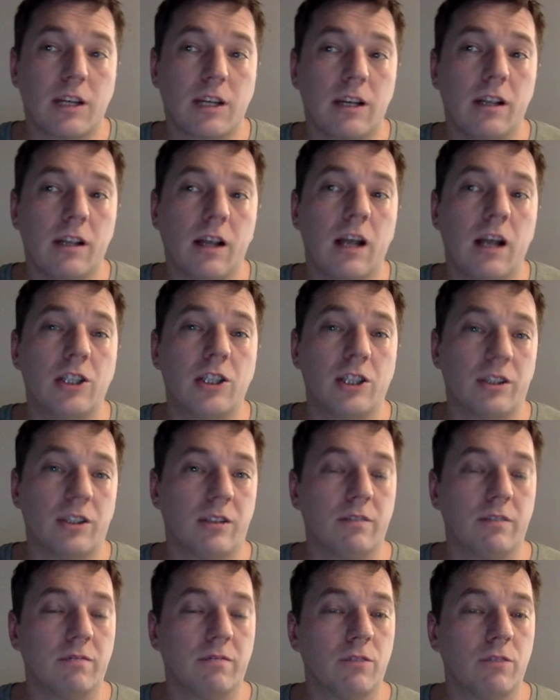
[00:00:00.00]
It's
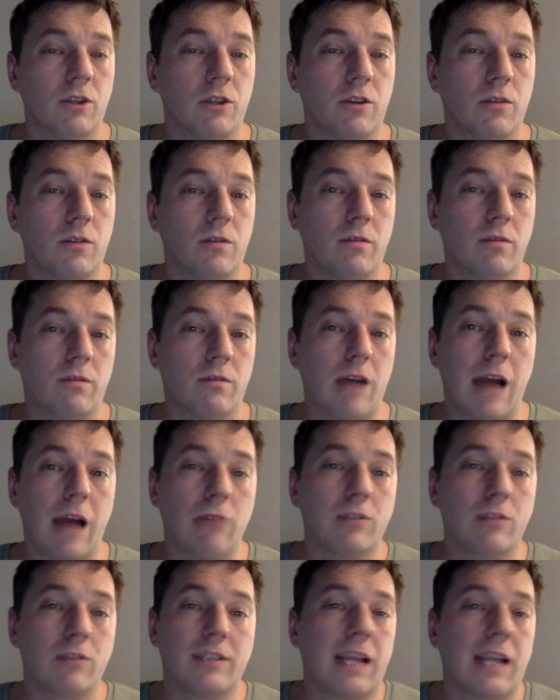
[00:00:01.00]
illogical. I
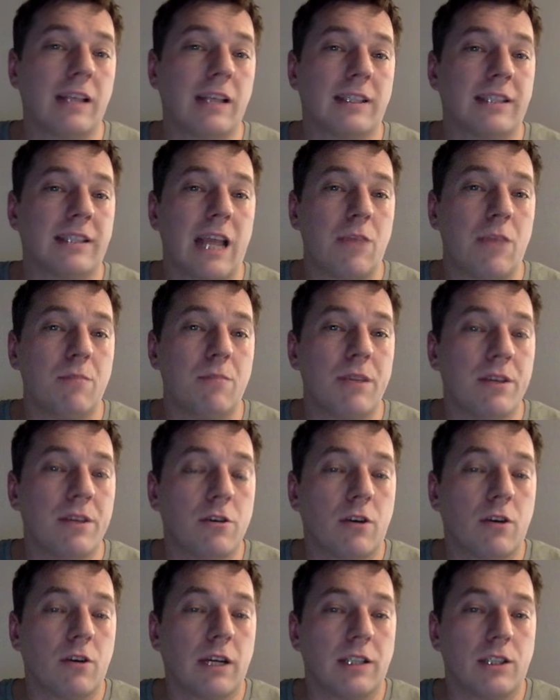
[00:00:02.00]
would say the same being
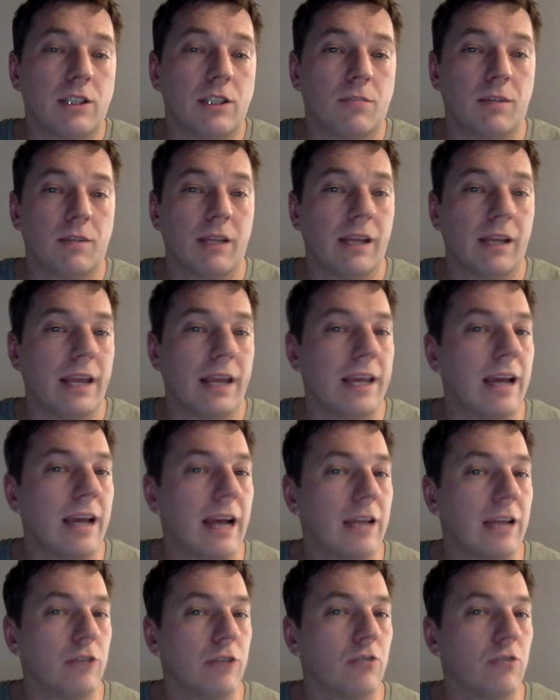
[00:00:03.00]
your customer. Like, hey,
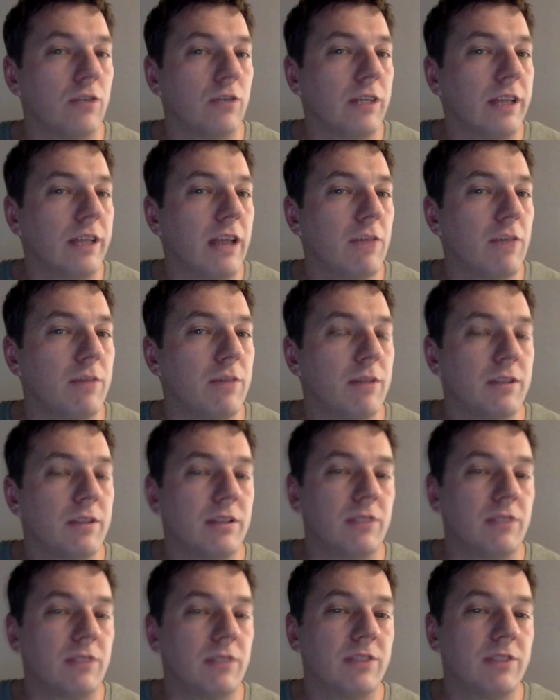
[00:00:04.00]
guys, you already gave me this,
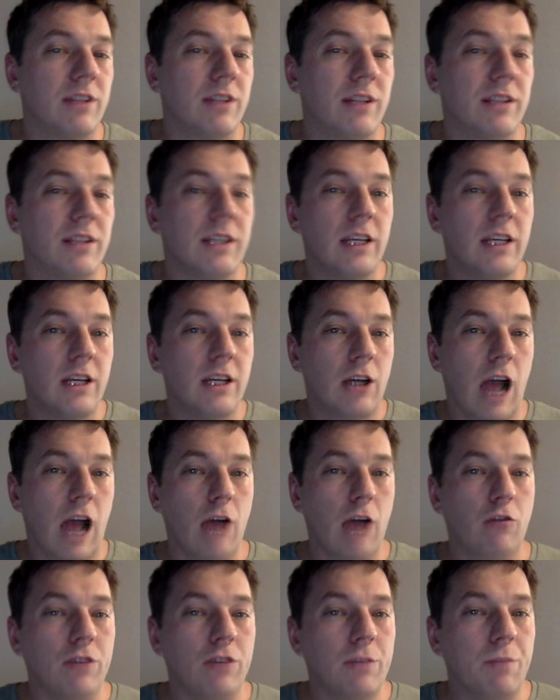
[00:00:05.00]
the results. I
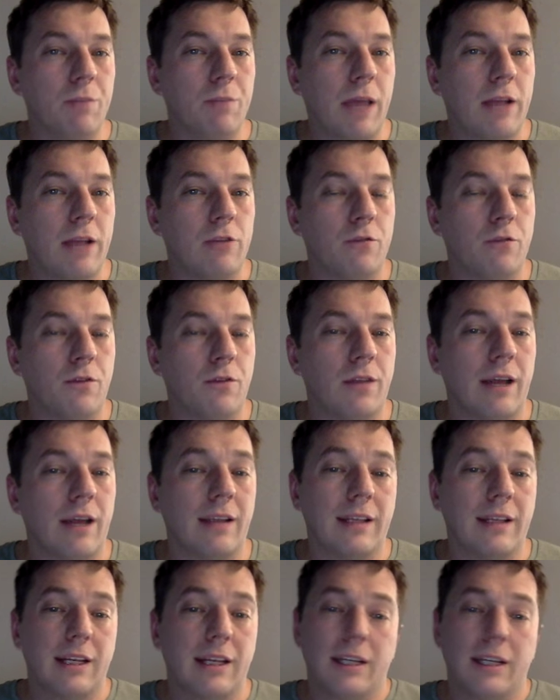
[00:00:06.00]
already paid you for
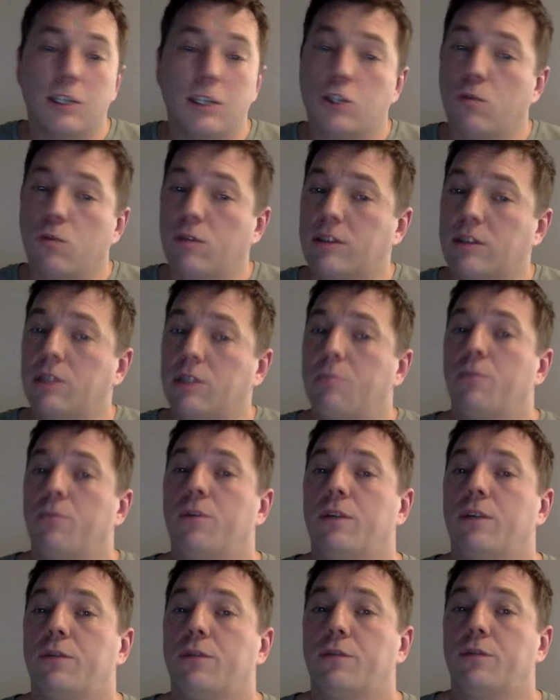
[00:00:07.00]
that. So what's the
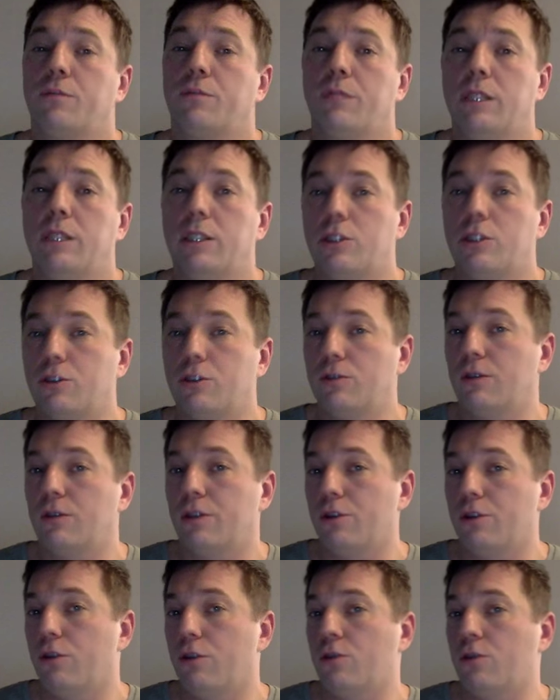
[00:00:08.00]
point for me to,
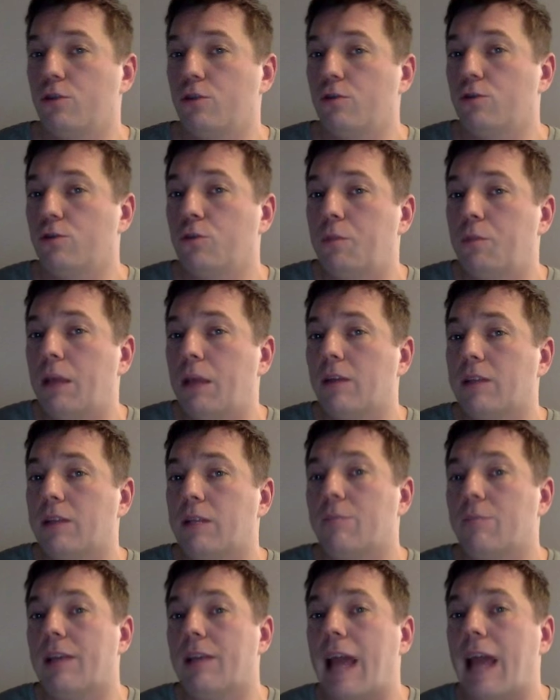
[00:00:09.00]
you know, to pay you
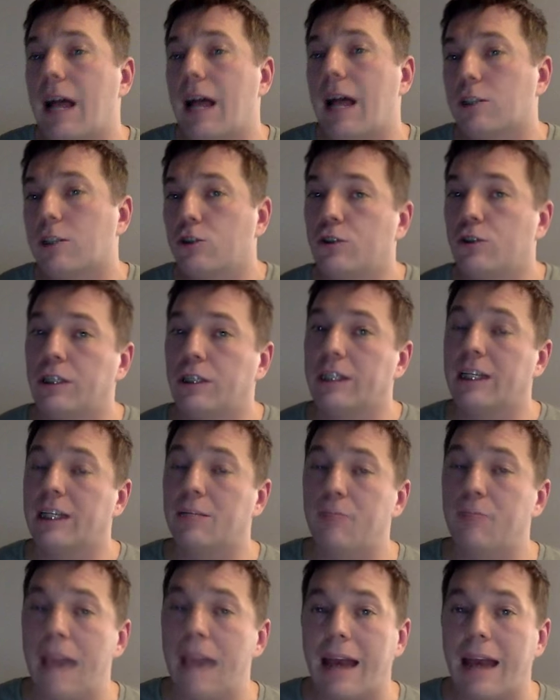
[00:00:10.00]
something else so you can
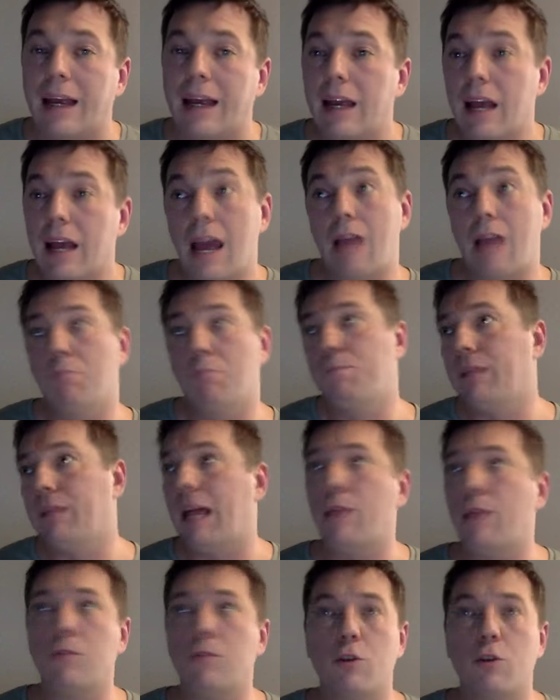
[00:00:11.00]
get back and
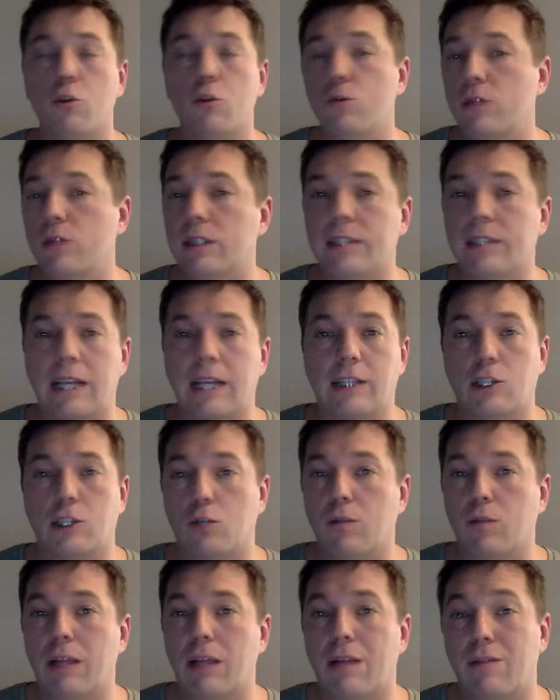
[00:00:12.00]
play with your unit tests
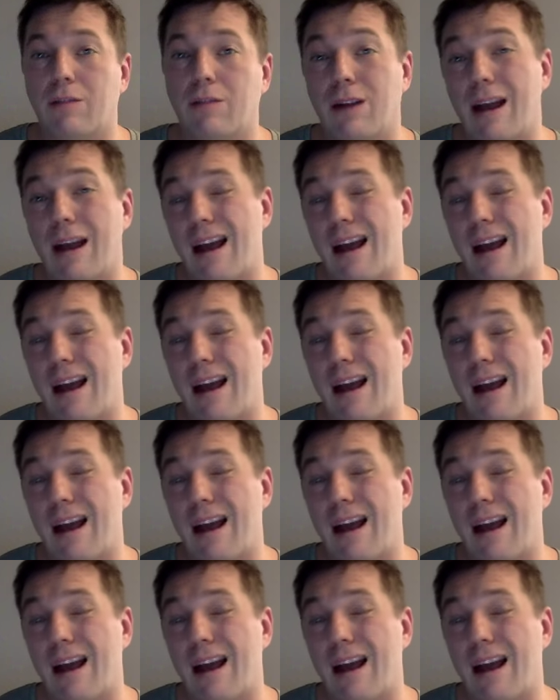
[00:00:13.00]
or whatever?